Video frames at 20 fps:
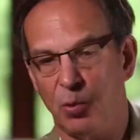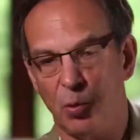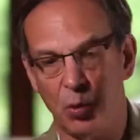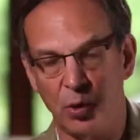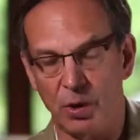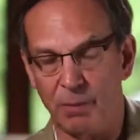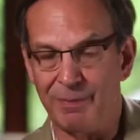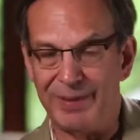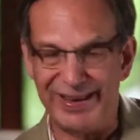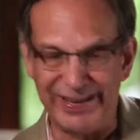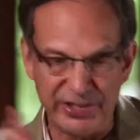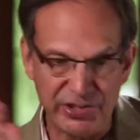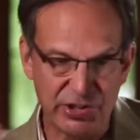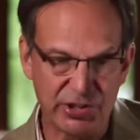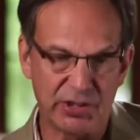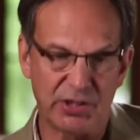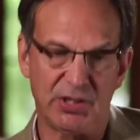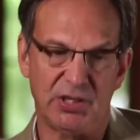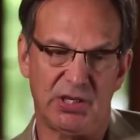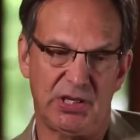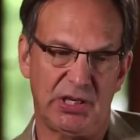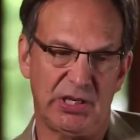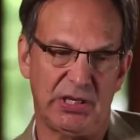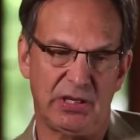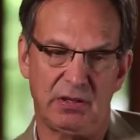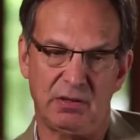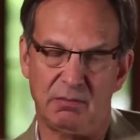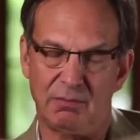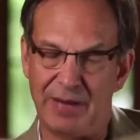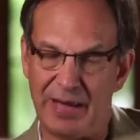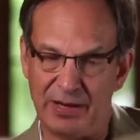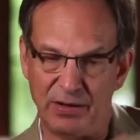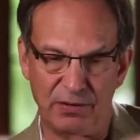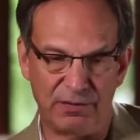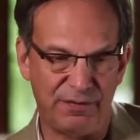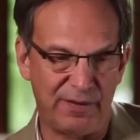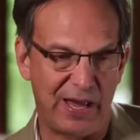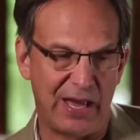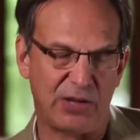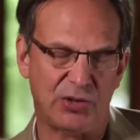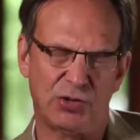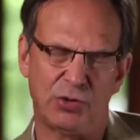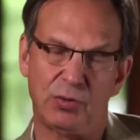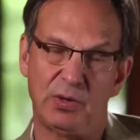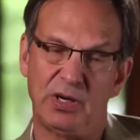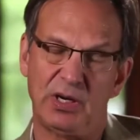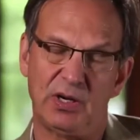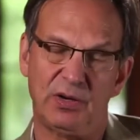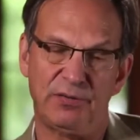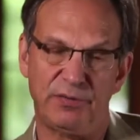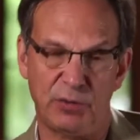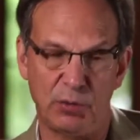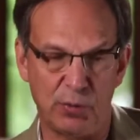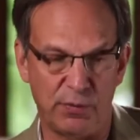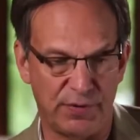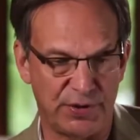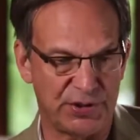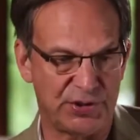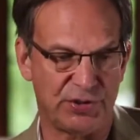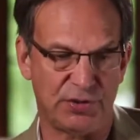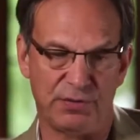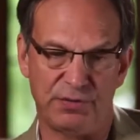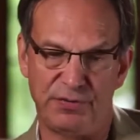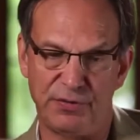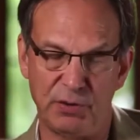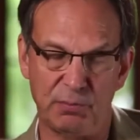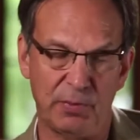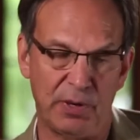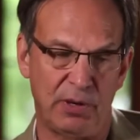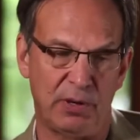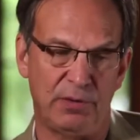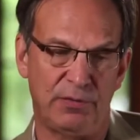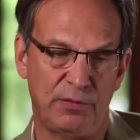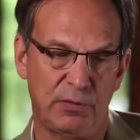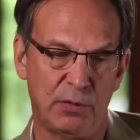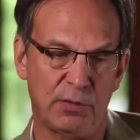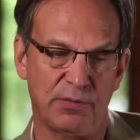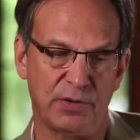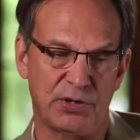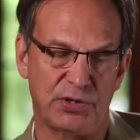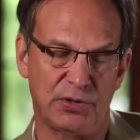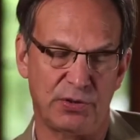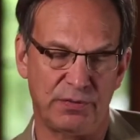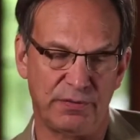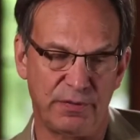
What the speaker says: automation in manufacturing. Many fewer of us are